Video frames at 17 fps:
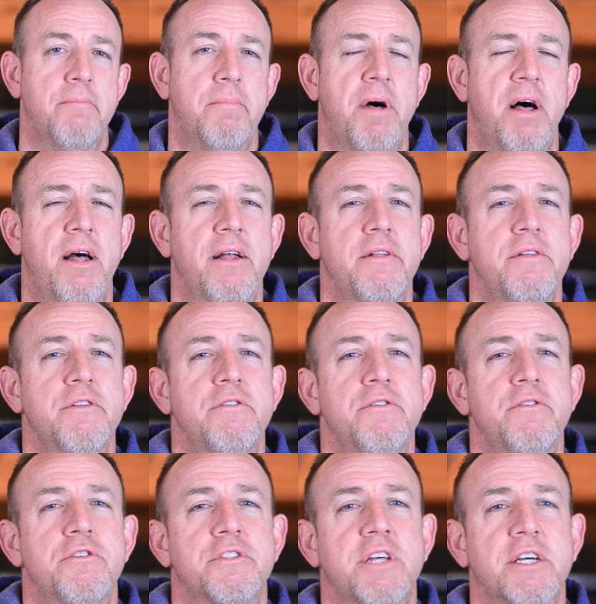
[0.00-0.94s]
But
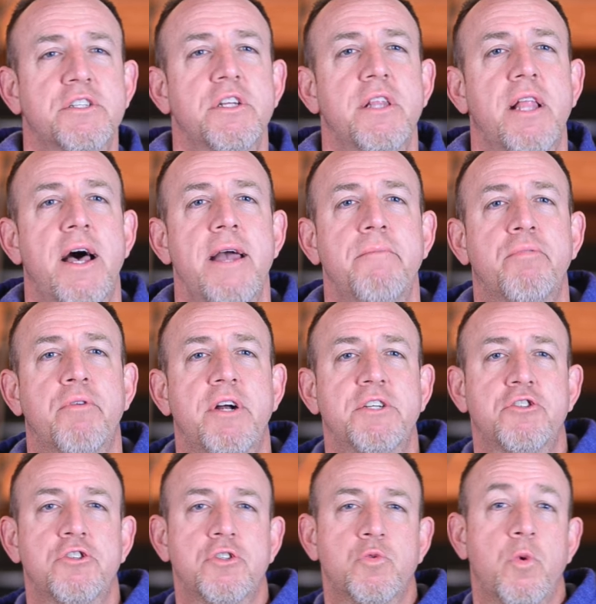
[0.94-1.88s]
your suction line
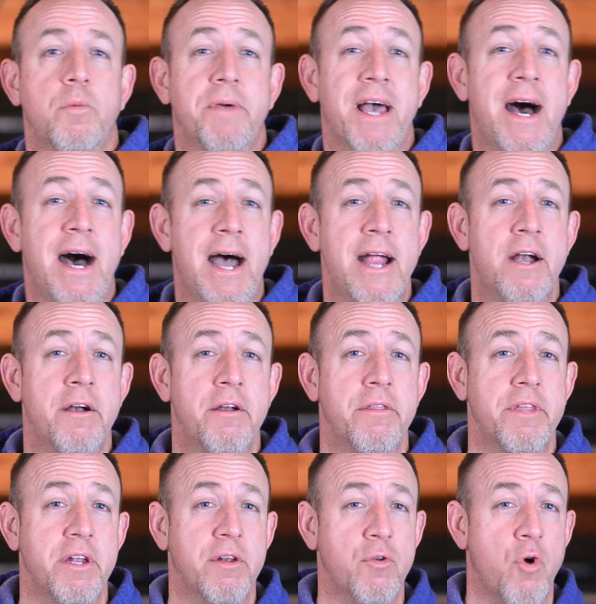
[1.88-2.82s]
pressures will be higher
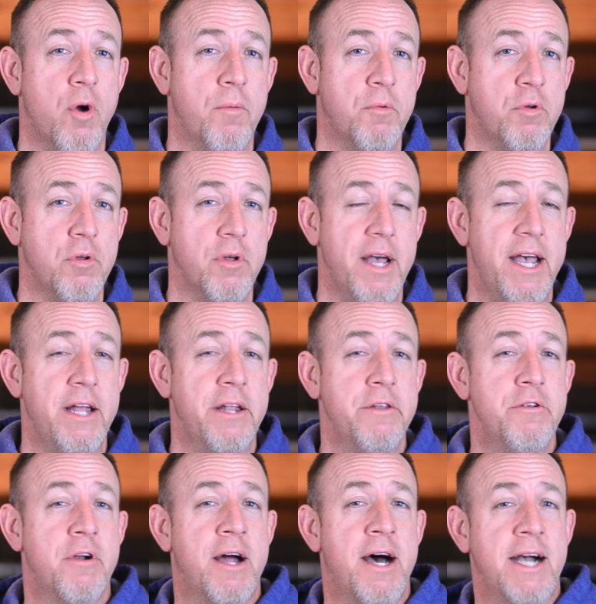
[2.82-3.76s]
than normal
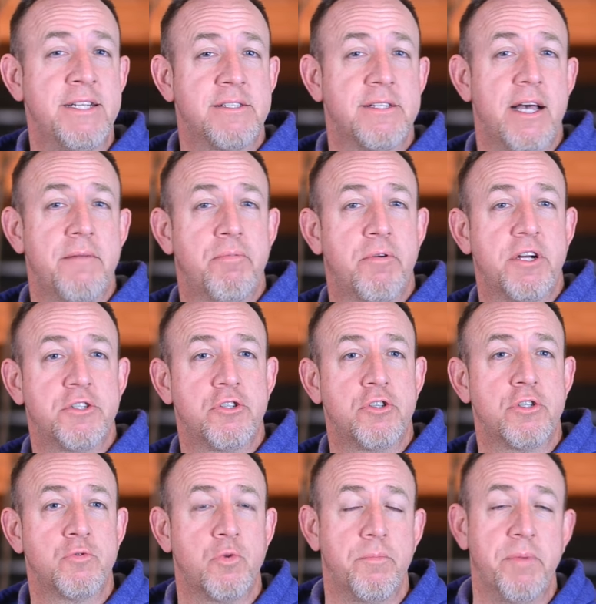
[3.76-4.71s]
and your high side
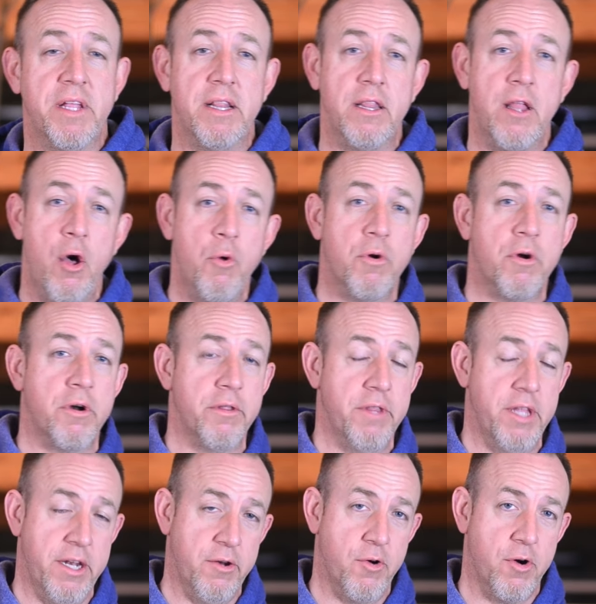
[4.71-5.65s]
pressures will be lower
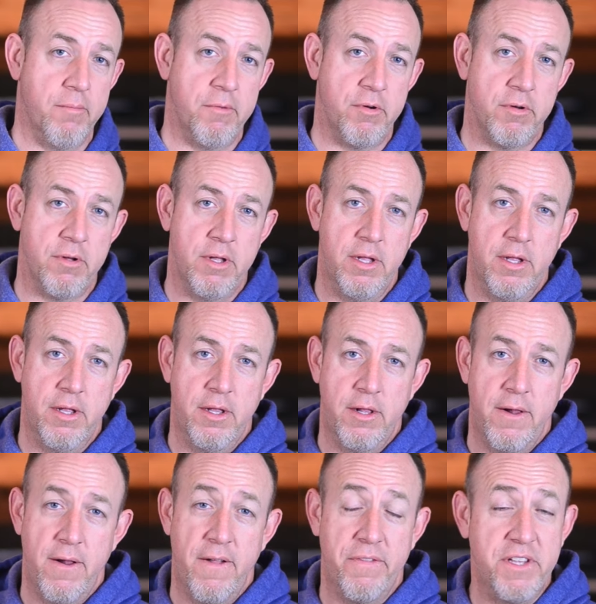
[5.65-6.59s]
than normal.
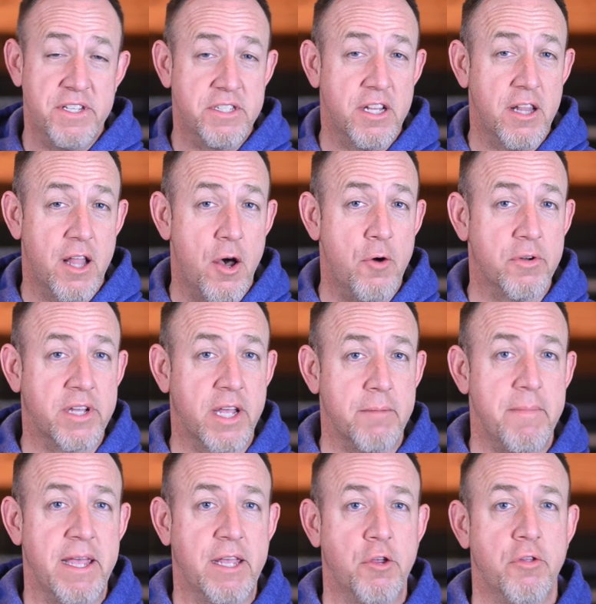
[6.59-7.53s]
This alone
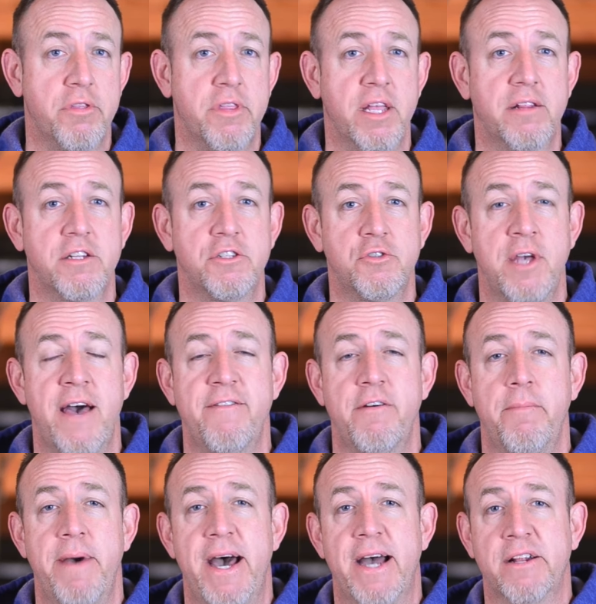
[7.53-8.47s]
can make you think that you have
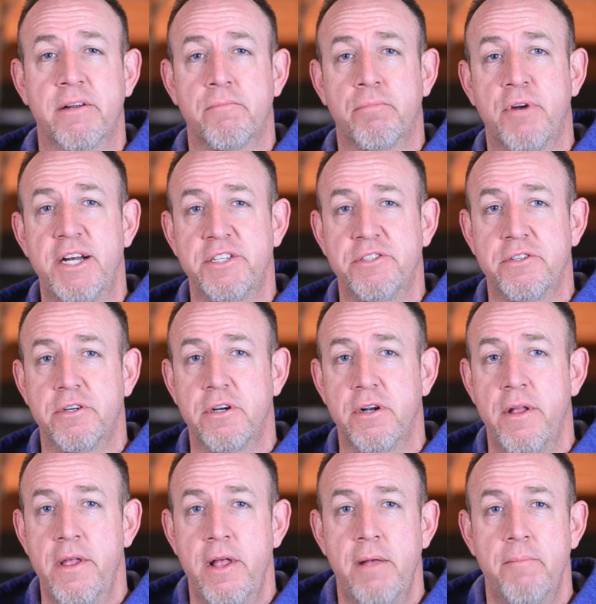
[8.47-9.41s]
a bad
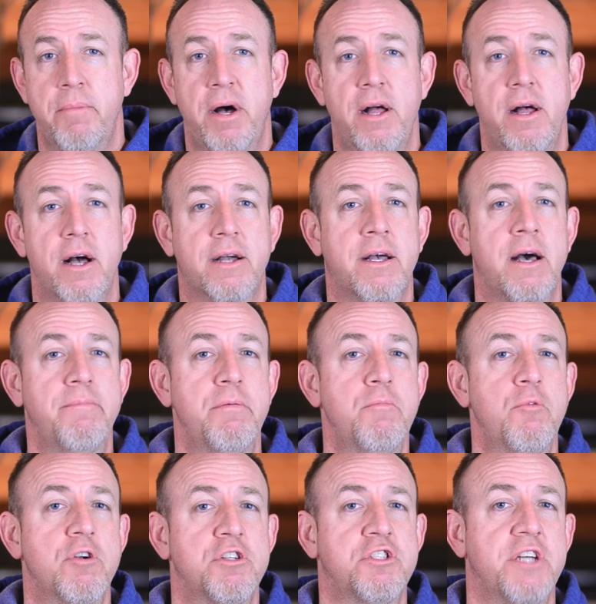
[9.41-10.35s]
compressor, but a couple
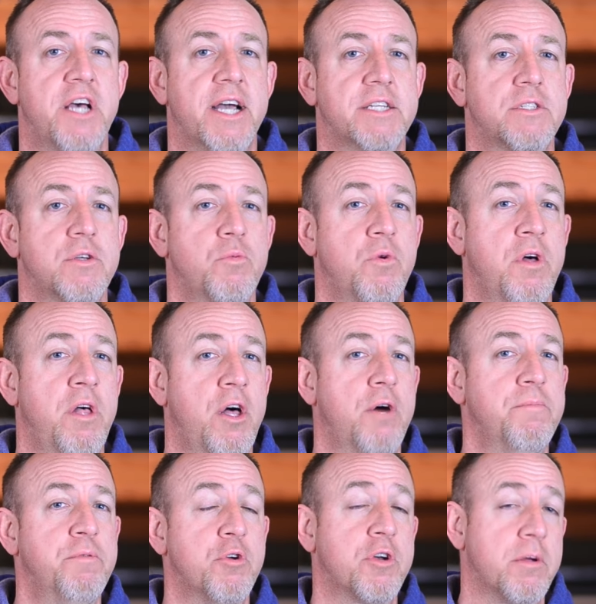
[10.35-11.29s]
more checks will
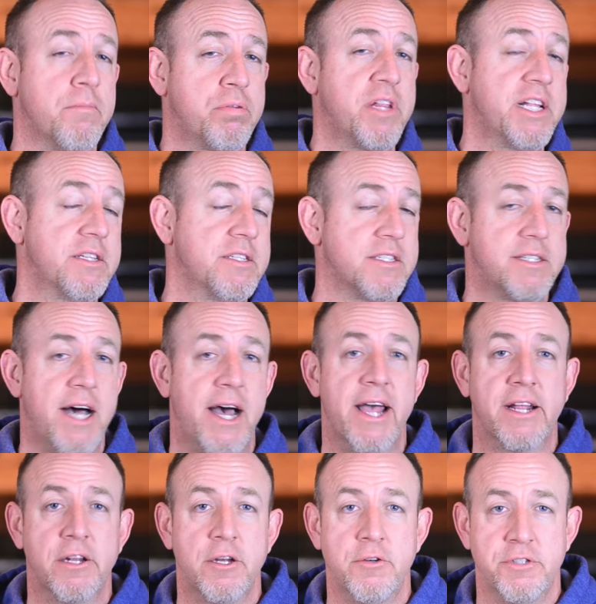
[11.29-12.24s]
help you complete this
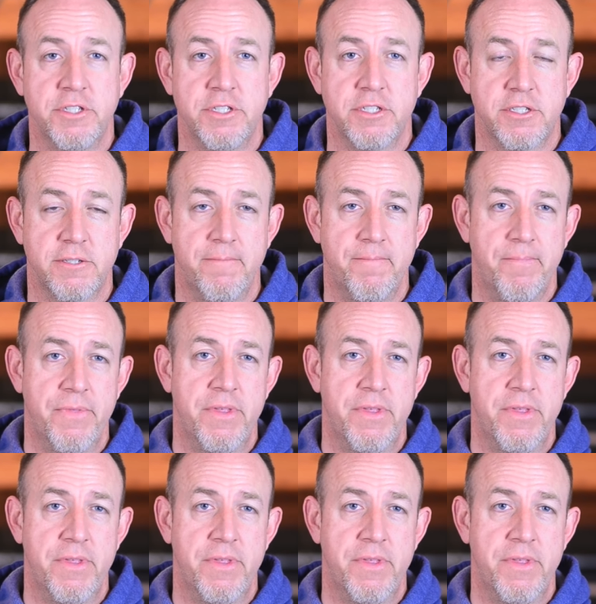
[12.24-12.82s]
diagnosis.